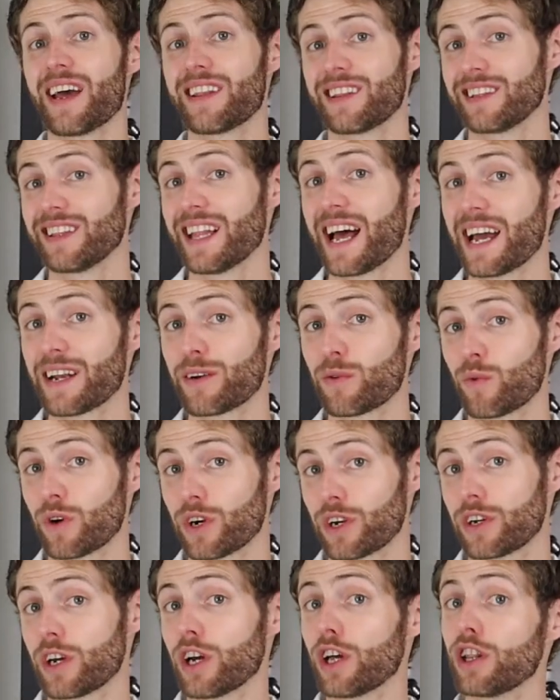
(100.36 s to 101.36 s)
and the Latin
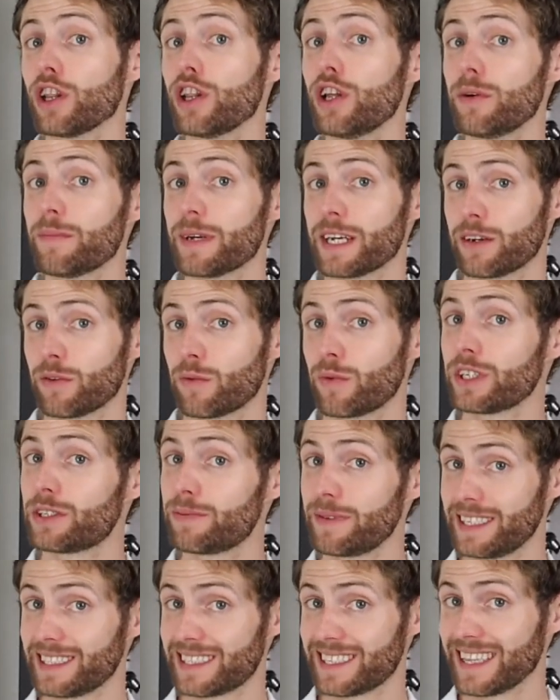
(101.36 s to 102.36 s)
word lumen,
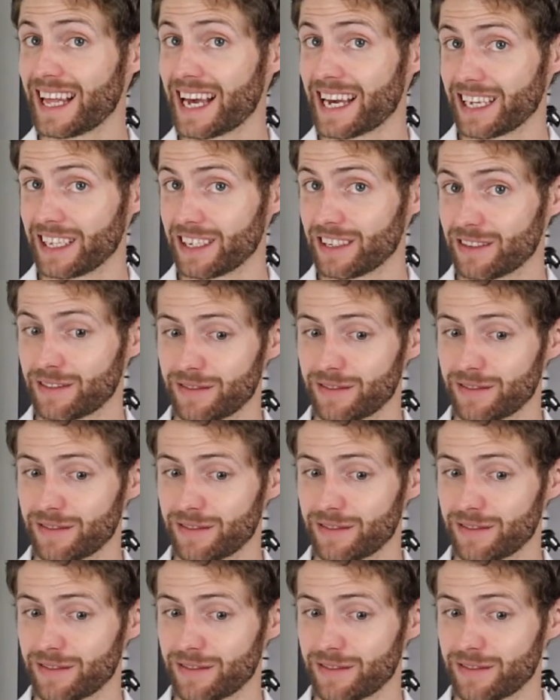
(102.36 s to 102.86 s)
which means light.